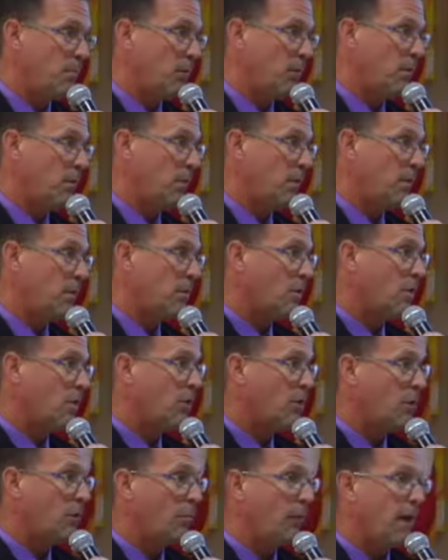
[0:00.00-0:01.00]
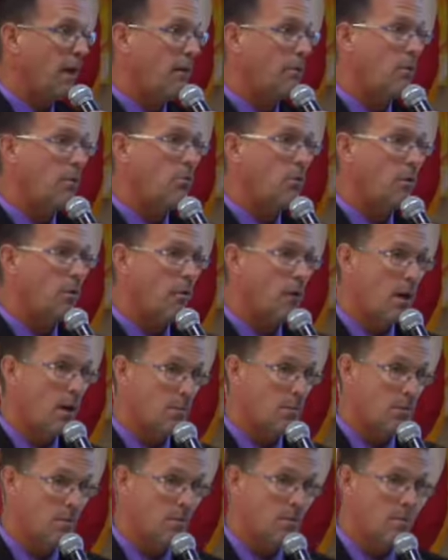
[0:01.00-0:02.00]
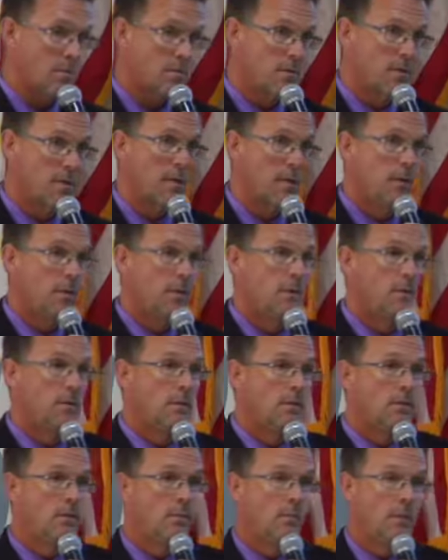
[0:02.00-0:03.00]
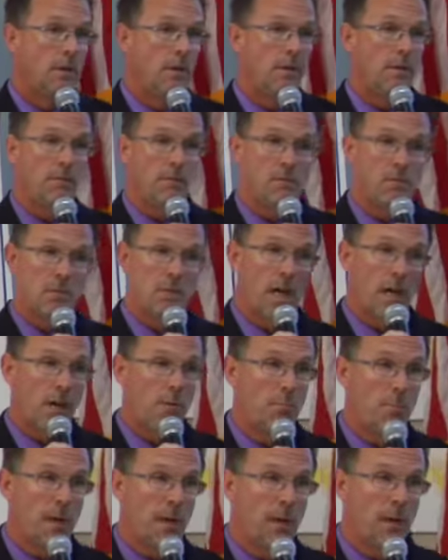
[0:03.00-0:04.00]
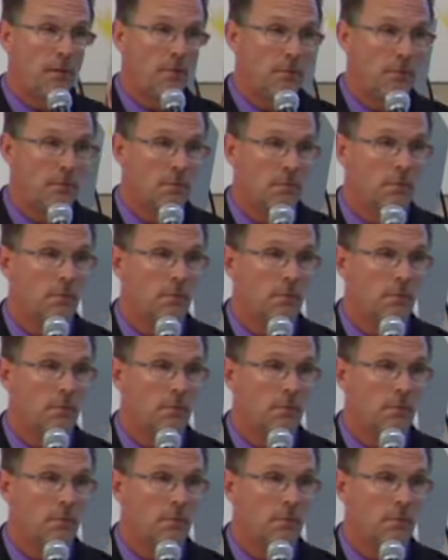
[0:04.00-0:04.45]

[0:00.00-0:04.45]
department. Currently, we have no other options. If there's not a bed,